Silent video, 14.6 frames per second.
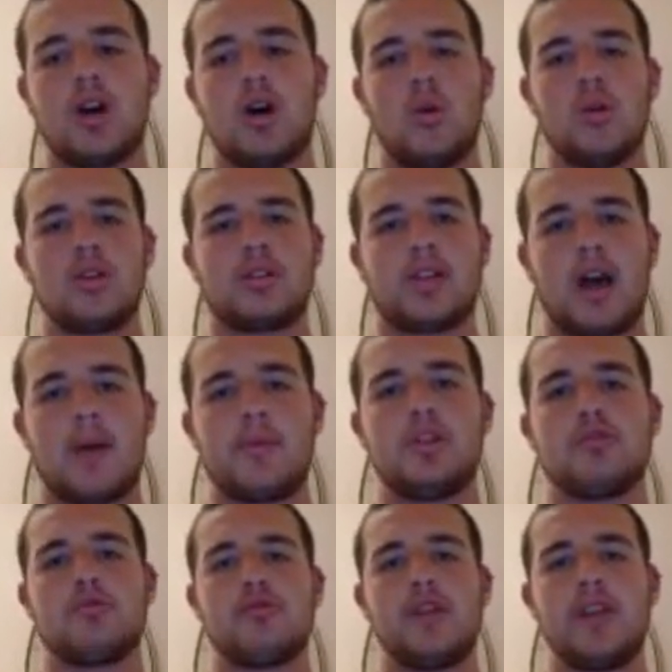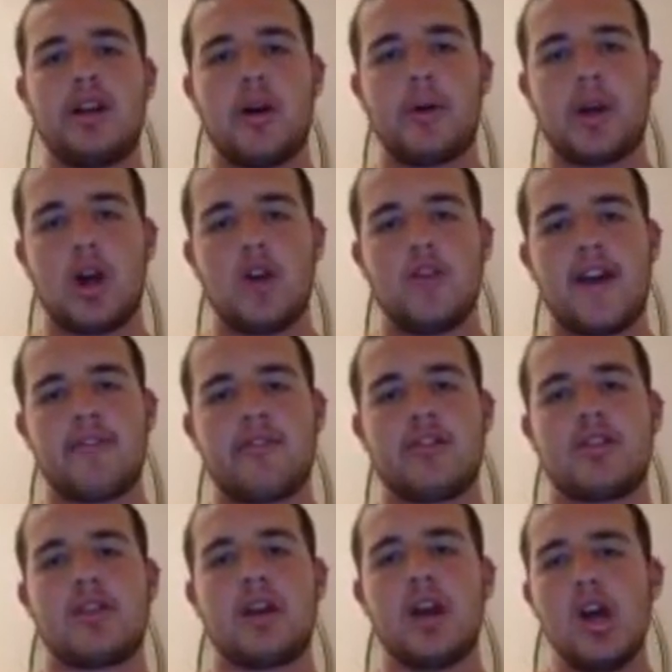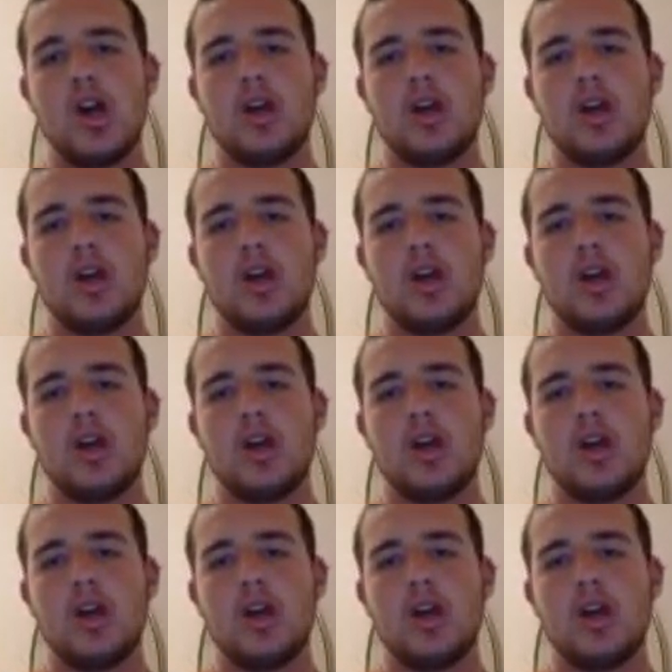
all the time, and you're re-going over everything.